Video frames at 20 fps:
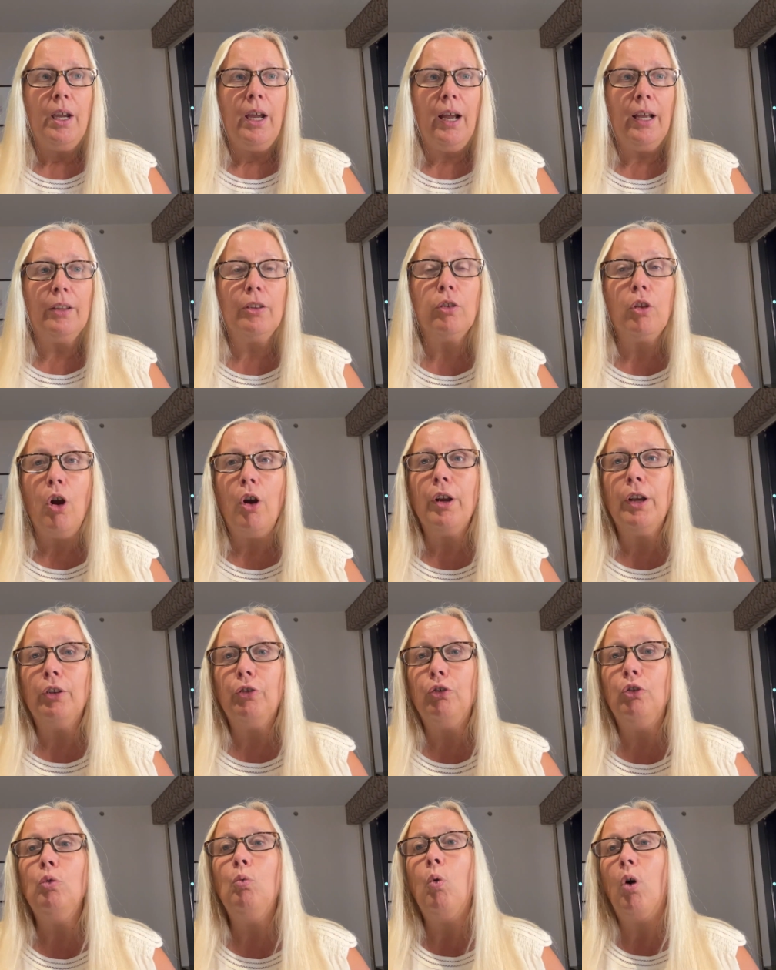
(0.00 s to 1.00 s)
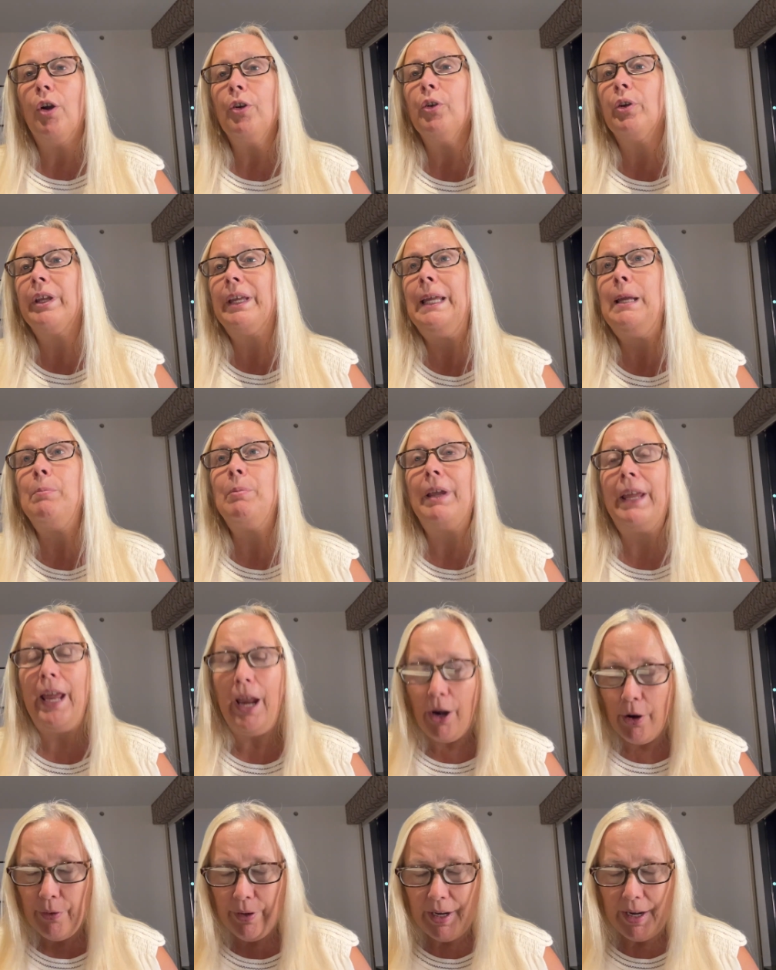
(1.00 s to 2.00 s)
as long as you want to keep
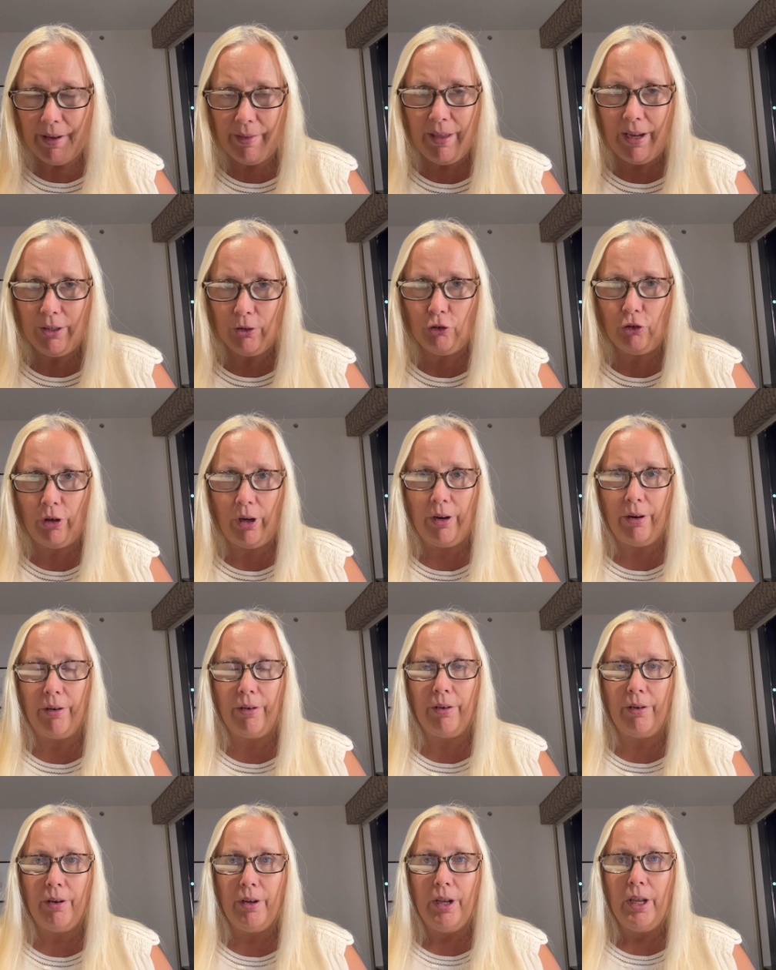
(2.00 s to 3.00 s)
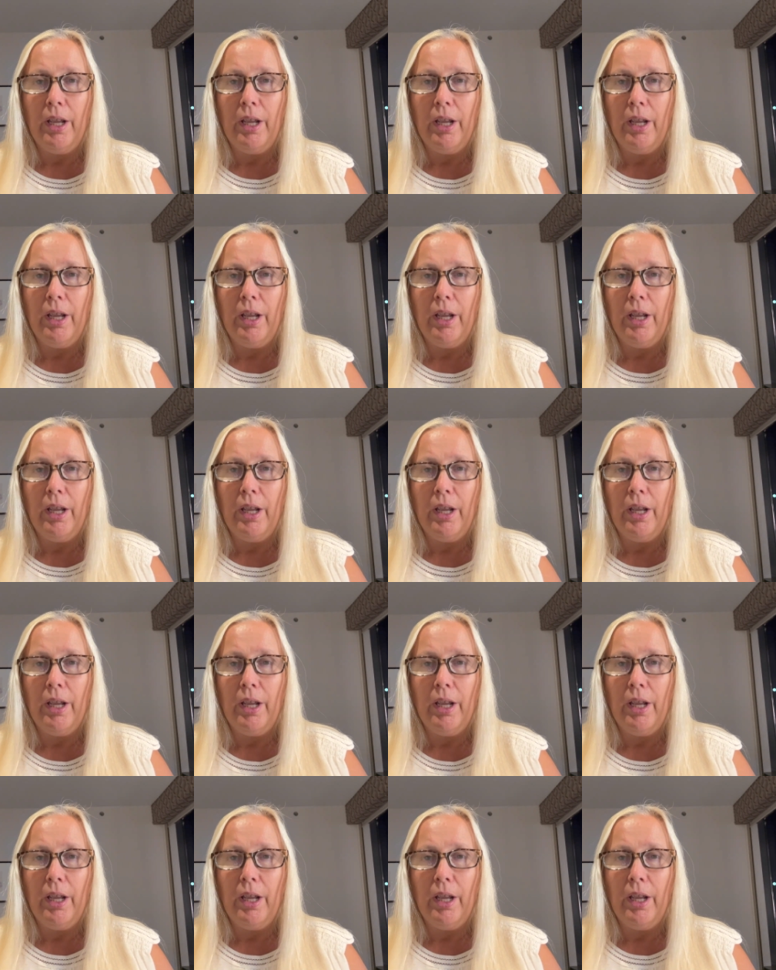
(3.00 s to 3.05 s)
carrying that chair.